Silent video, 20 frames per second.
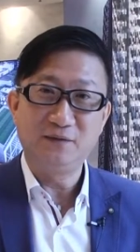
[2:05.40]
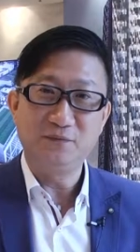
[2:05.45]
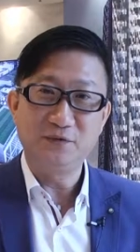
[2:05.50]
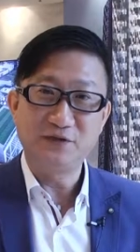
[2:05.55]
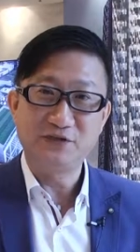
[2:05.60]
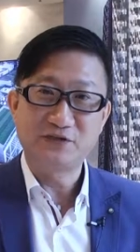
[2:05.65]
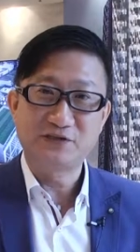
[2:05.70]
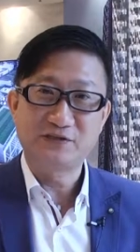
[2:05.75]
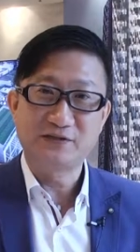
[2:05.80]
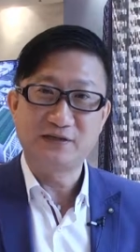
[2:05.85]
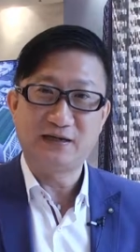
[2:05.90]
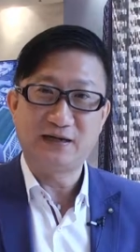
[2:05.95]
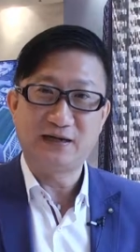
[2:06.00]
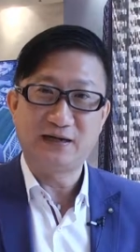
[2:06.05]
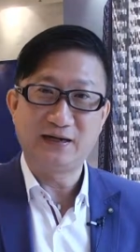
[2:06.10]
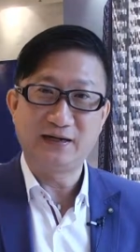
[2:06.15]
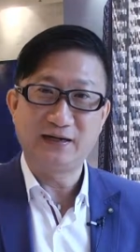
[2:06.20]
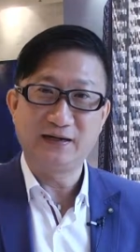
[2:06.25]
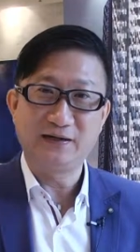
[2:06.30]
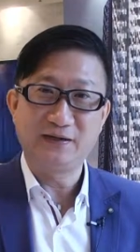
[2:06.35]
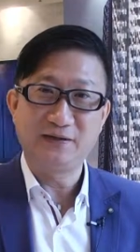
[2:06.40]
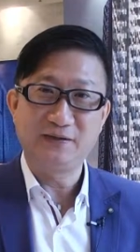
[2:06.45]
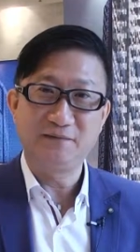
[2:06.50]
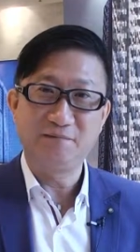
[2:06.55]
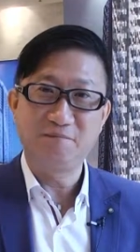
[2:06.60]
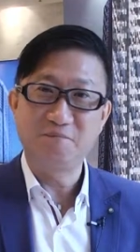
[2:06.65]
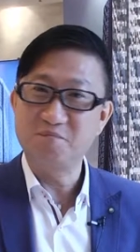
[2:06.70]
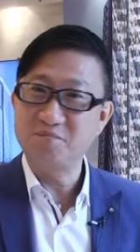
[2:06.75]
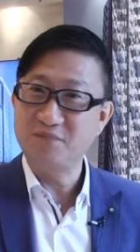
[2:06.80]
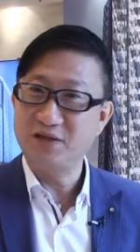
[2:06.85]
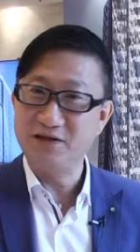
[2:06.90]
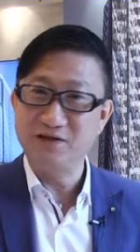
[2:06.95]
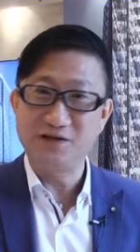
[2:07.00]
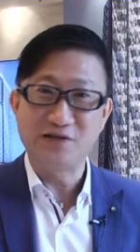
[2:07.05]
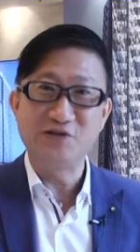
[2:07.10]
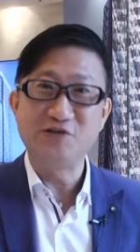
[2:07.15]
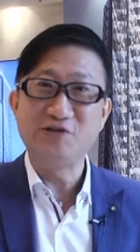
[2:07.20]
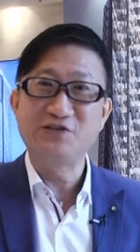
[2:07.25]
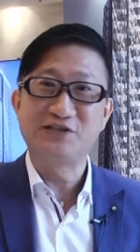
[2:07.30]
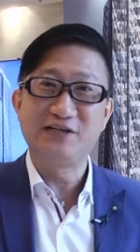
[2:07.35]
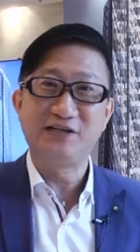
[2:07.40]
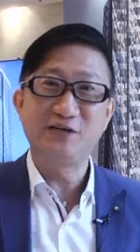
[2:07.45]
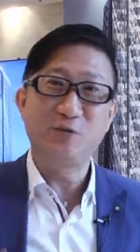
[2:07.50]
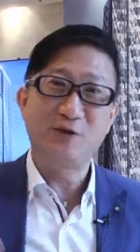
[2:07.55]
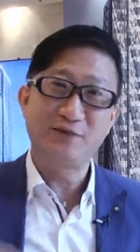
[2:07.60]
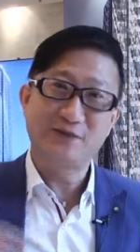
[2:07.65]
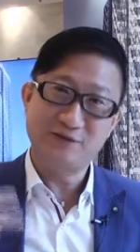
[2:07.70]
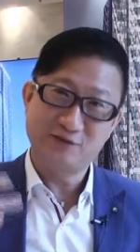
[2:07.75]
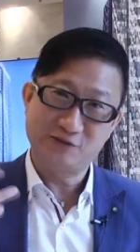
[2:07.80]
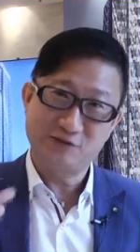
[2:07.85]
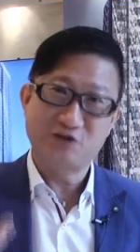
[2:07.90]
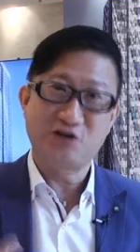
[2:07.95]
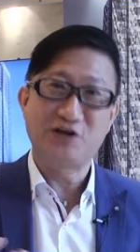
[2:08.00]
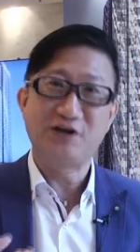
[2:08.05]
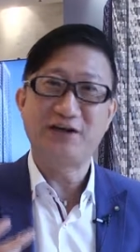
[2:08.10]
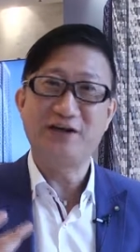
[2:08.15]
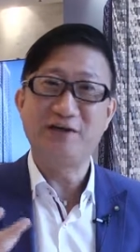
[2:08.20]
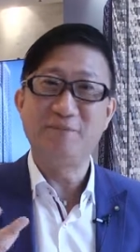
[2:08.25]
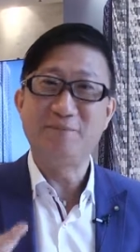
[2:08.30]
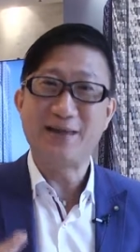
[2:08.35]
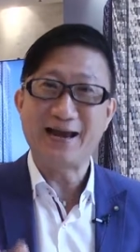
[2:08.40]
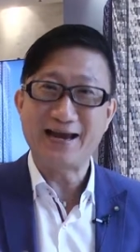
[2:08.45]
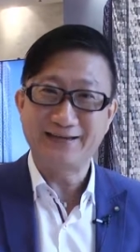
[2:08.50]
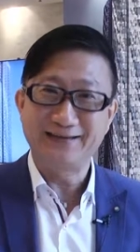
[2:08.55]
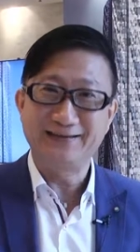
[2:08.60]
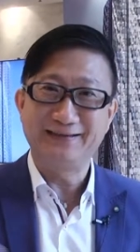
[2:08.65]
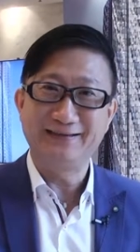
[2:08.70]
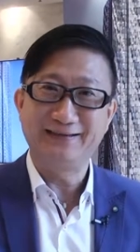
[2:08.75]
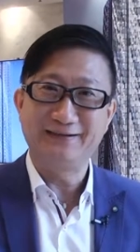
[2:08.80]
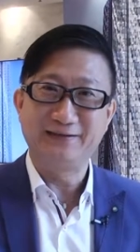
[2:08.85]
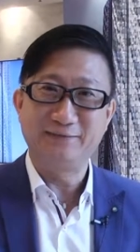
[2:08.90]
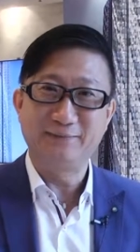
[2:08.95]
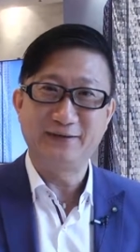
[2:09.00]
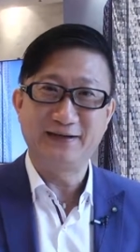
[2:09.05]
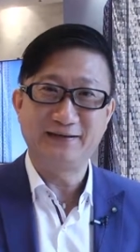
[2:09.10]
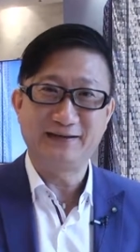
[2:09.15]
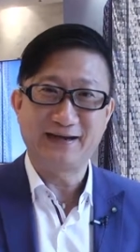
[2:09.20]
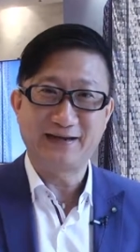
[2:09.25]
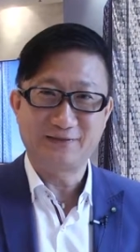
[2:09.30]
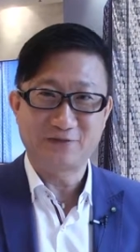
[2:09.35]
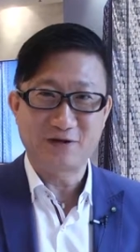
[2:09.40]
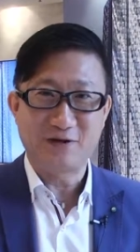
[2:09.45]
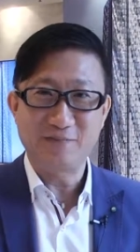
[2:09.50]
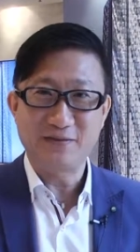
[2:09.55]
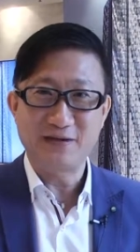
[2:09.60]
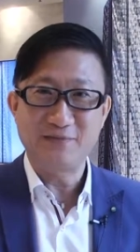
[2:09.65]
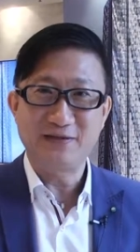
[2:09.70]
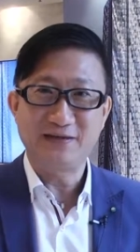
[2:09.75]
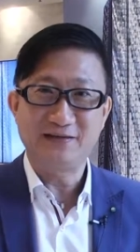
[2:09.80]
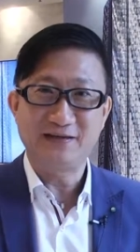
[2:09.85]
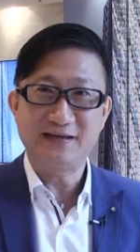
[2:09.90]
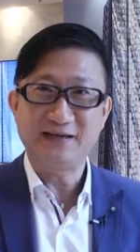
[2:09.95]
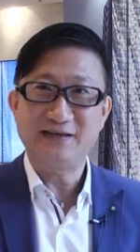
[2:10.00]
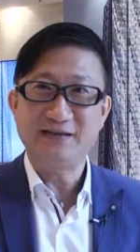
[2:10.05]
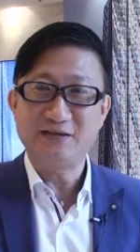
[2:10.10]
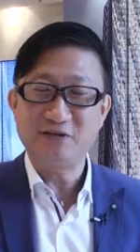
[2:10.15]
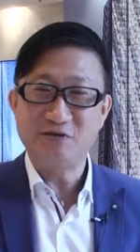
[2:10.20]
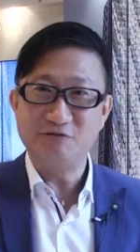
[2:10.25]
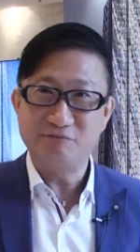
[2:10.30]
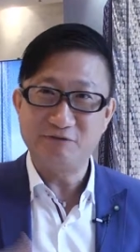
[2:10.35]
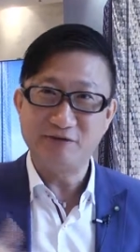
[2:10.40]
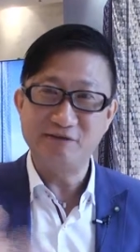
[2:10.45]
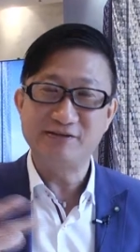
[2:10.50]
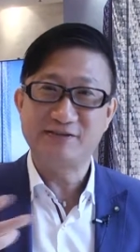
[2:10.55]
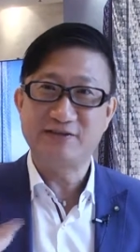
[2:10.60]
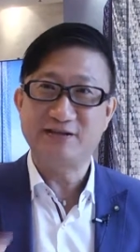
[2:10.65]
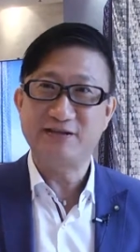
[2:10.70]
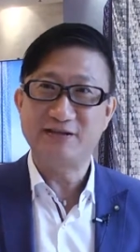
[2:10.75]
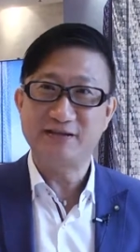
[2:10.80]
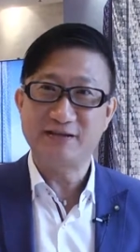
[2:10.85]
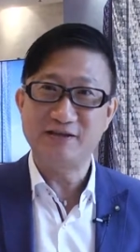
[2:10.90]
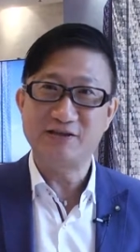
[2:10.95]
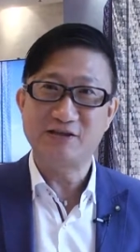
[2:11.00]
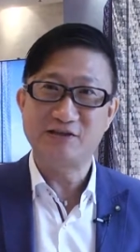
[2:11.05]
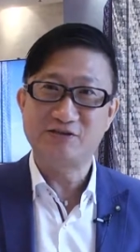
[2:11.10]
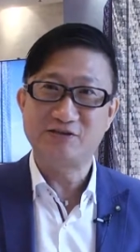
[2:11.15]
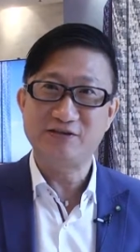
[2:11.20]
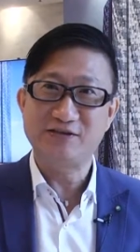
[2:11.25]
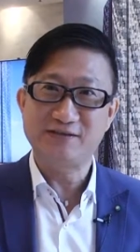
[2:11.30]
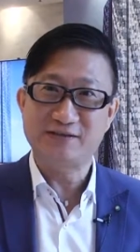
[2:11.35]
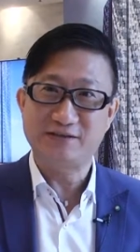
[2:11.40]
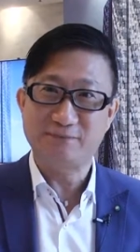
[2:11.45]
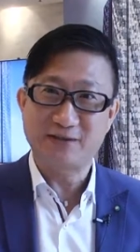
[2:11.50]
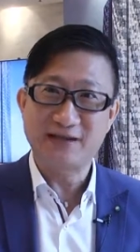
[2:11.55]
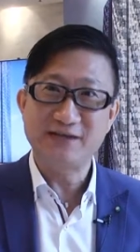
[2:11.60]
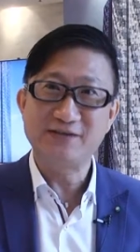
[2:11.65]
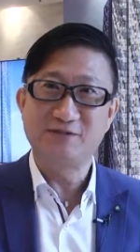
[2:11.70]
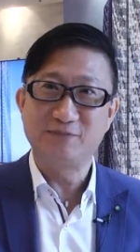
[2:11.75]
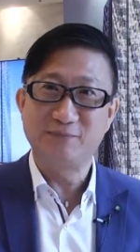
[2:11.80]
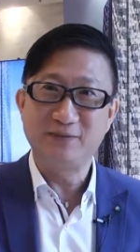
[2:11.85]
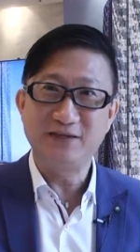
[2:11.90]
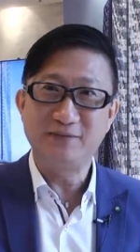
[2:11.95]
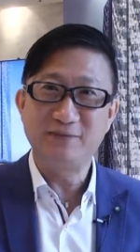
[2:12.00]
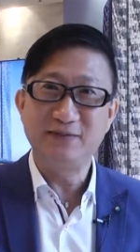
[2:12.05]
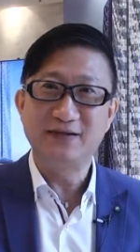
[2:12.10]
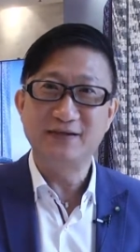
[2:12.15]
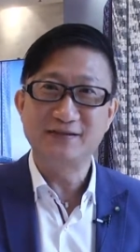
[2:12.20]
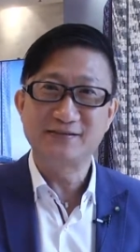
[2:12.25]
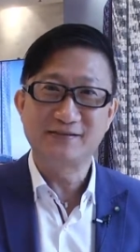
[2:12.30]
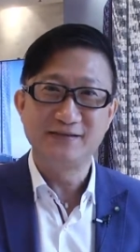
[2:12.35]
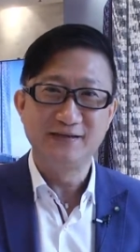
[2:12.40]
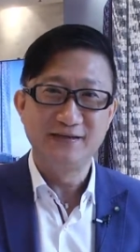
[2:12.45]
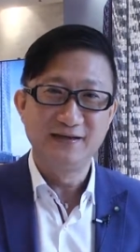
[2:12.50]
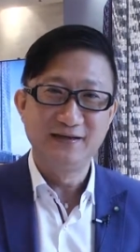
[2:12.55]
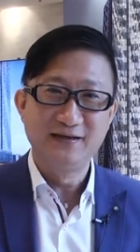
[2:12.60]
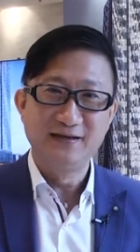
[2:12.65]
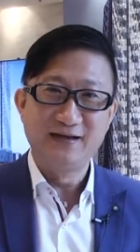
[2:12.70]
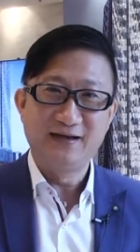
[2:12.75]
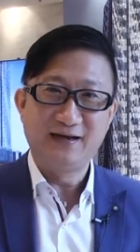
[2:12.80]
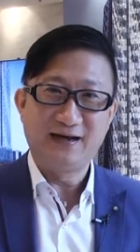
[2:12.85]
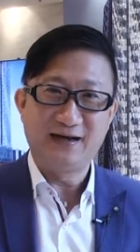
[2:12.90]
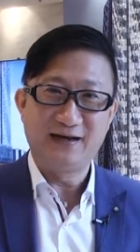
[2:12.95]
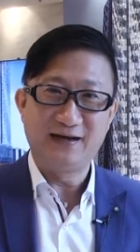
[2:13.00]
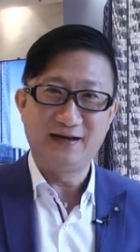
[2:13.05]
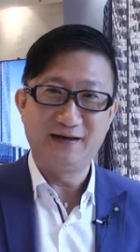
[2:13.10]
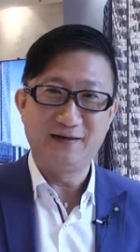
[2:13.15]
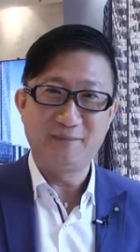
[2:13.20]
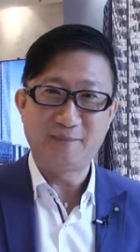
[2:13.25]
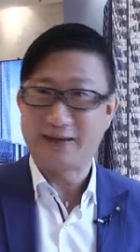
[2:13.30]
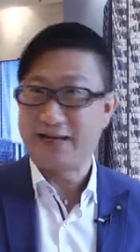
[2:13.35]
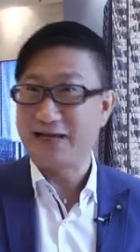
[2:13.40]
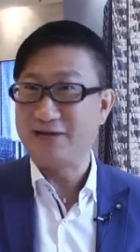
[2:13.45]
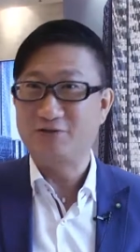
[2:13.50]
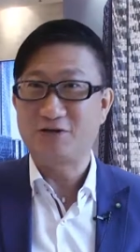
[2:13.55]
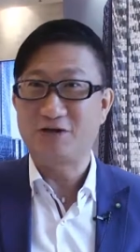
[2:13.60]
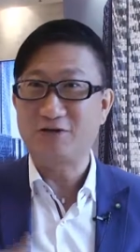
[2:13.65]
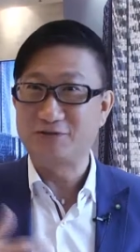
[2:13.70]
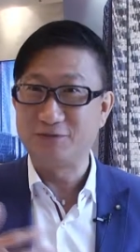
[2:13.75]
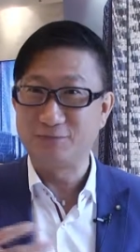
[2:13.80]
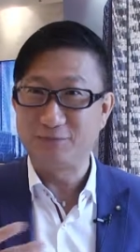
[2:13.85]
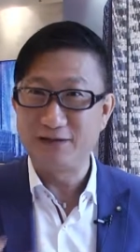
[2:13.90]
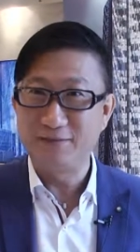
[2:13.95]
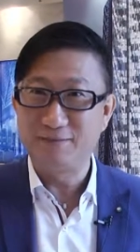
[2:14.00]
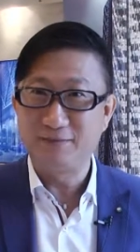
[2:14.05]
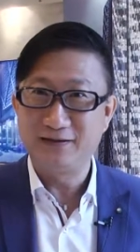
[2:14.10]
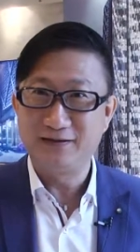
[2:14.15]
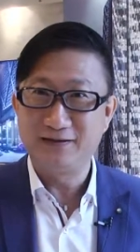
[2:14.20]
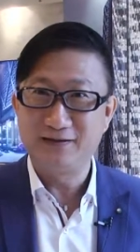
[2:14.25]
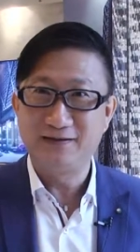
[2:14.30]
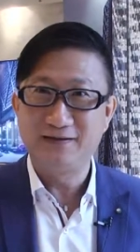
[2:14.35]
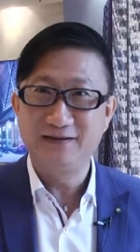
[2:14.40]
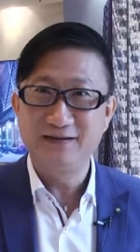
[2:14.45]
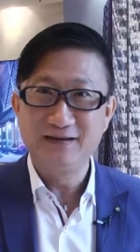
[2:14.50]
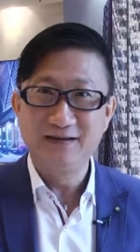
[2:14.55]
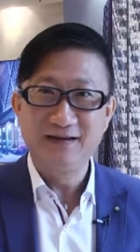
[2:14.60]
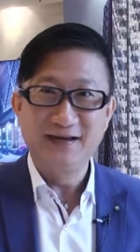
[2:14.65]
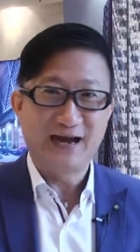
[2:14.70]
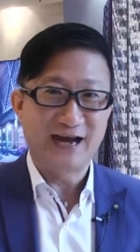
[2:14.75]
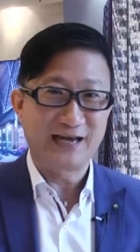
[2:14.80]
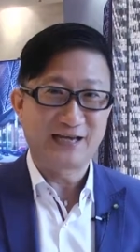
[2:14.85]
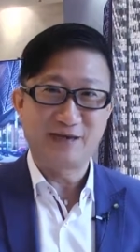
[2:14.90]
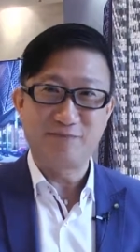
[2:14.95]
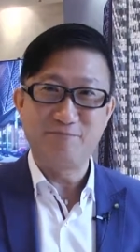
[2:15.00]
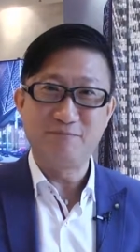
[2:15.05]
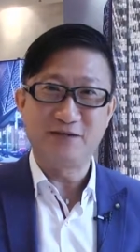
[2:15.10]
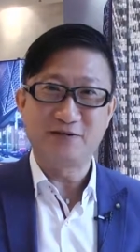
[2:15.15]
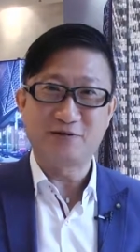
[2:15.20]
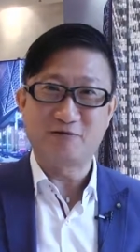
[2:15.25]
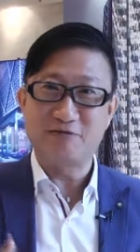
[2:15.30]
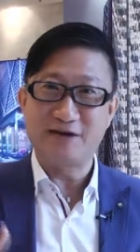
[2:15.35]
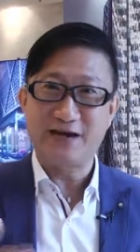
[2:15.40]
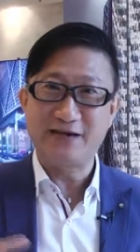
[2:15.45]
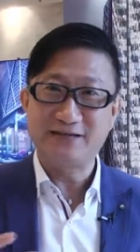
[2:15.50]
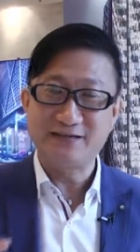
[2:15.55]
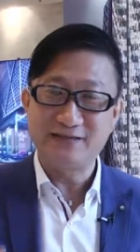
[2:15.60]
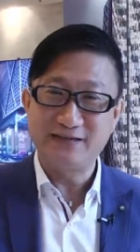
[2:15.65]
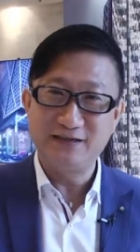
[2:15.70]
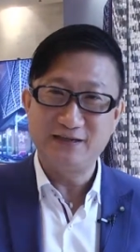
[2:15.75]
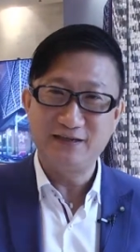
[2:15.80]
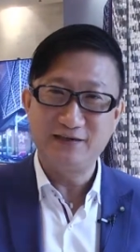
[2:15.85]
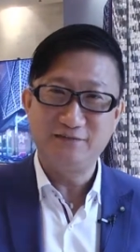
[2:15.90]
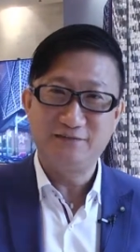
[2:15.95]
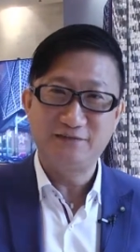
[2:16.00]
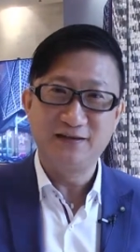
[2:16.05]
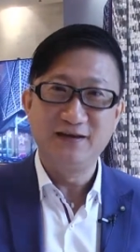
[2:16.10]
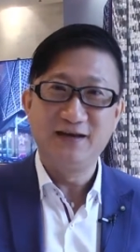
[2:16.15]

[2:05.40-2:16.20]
which I initially wanted to join a bank, but I thought maybe that the real estate industry is the place to be because I can talk to people, I can be creative,